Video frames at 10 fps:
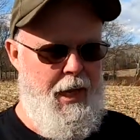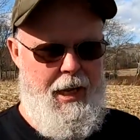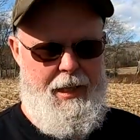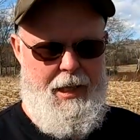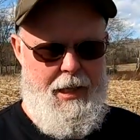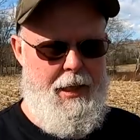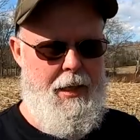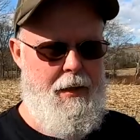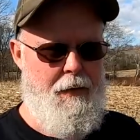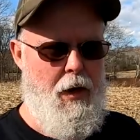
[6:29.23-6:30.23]
At the
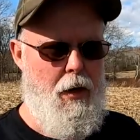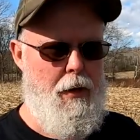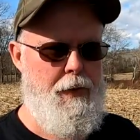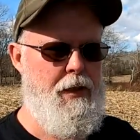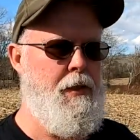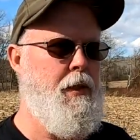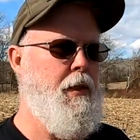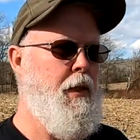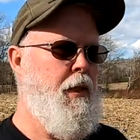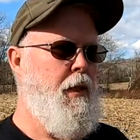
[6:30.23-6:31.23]
end of harvest,
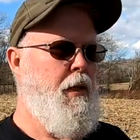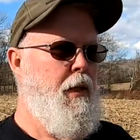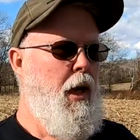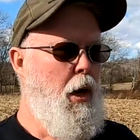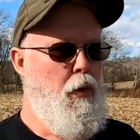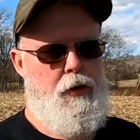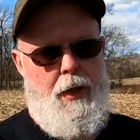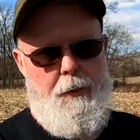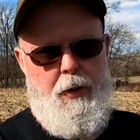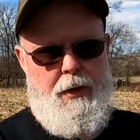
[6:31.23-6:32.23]
I want to
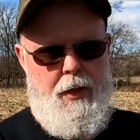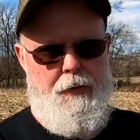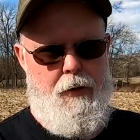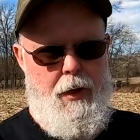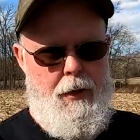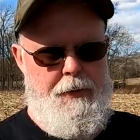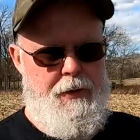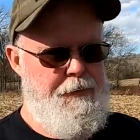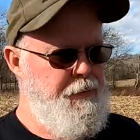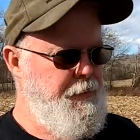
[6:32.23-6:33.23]
try to put cover crops.